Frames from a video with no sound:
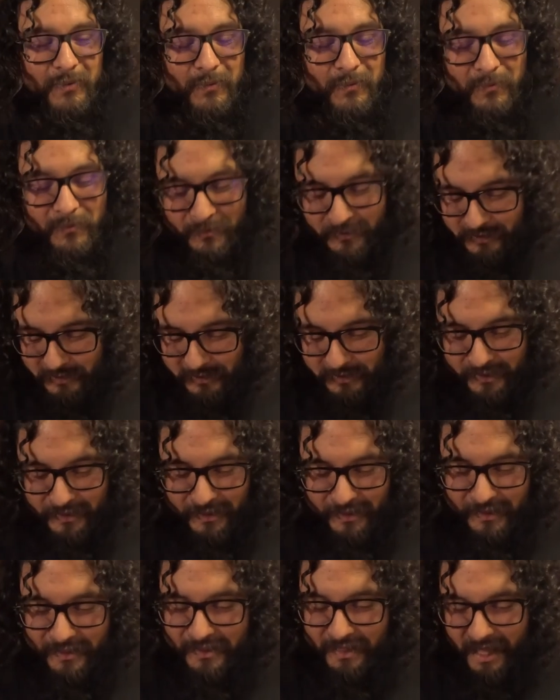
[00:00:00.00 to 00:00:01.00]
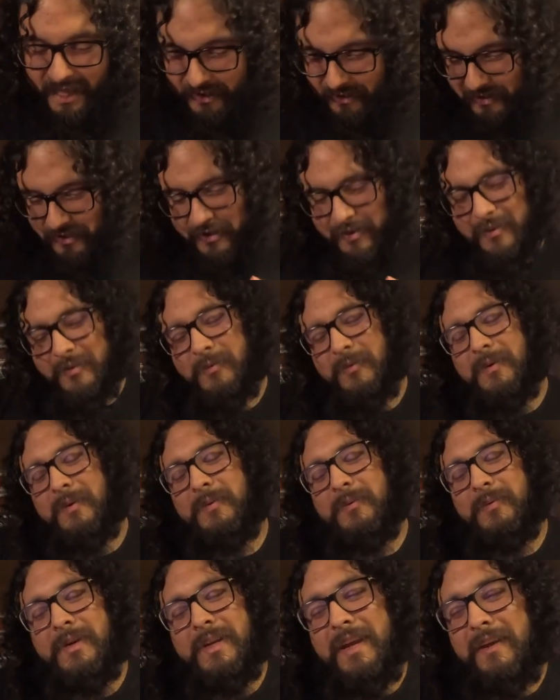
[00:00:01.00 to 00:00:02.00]
Really, I don't know,
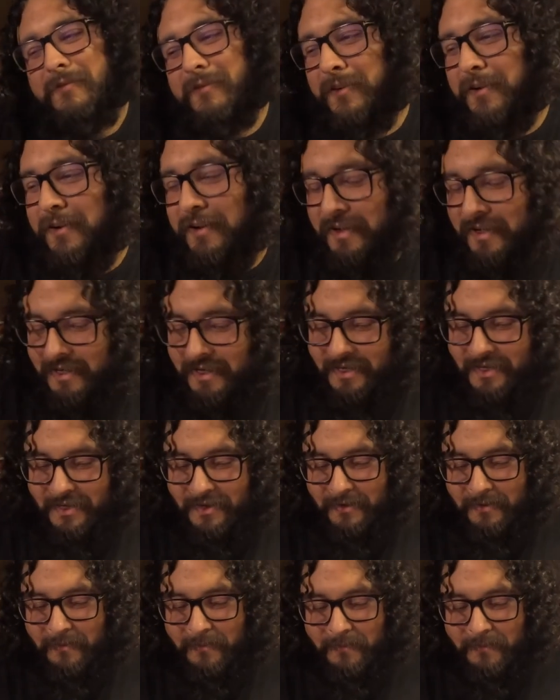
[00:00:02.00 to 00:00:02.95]
whenever